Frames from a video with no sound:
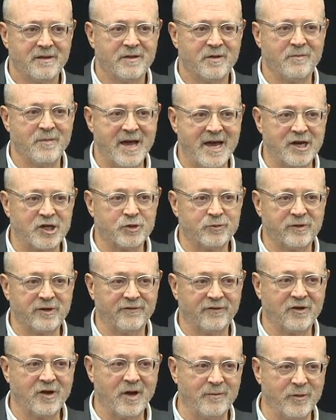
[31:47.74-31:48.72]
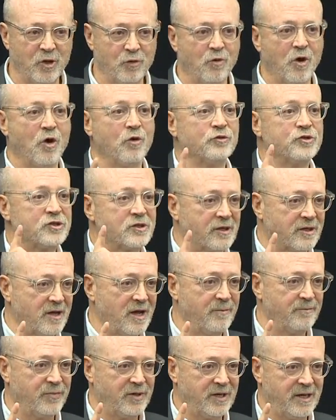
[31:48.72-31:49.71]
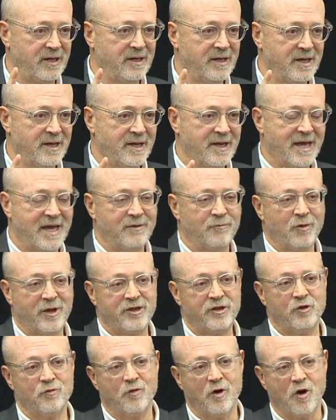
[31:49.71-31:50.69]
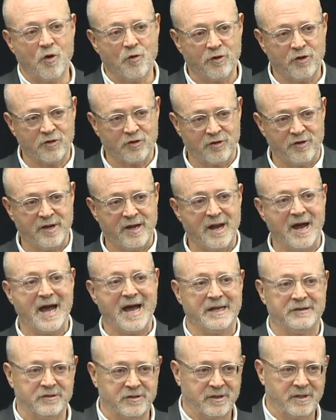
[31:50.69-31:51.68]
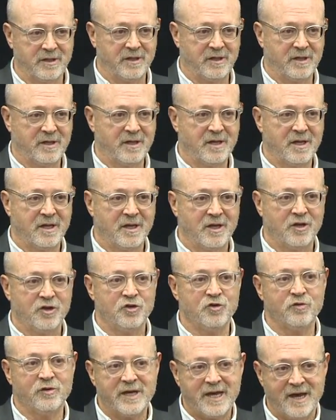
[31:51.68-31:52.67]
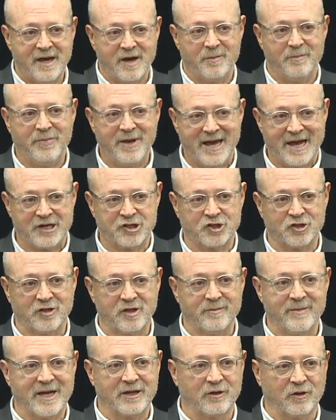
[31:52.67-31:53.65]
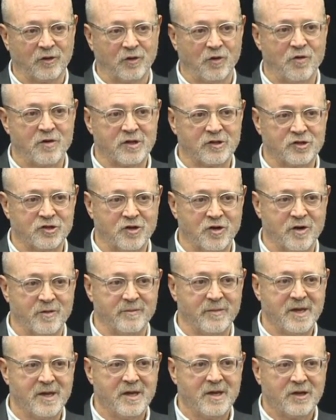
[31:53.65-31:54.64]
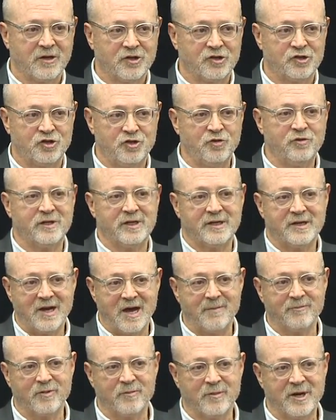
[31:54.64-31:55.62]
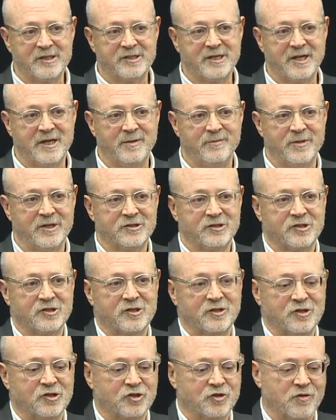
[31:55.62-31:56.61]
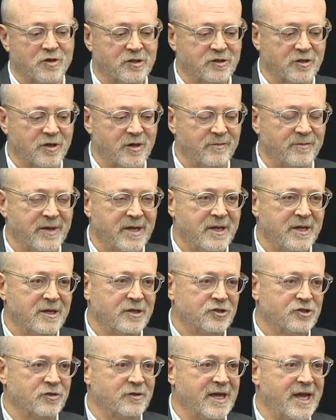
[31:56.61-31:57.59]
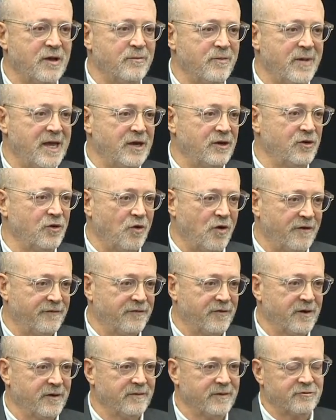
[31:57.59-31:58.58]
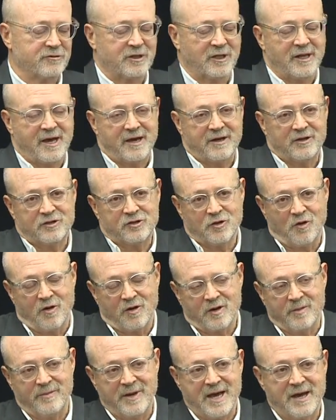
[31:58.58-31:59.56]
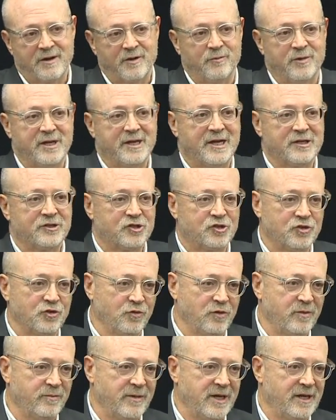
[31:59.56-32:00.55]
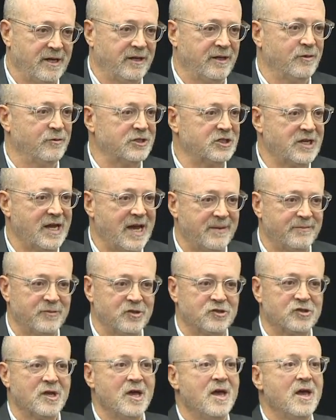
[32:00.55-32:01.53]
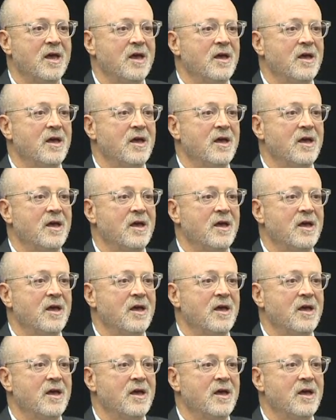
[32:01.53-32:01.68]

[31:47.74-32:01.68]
the management of a company who owns the company. And whether you own it or not, you care passionately about the long term because you could compromise any business in the short term. So they made an offer. There was a lot of talk about it. We got sued immediately, which happens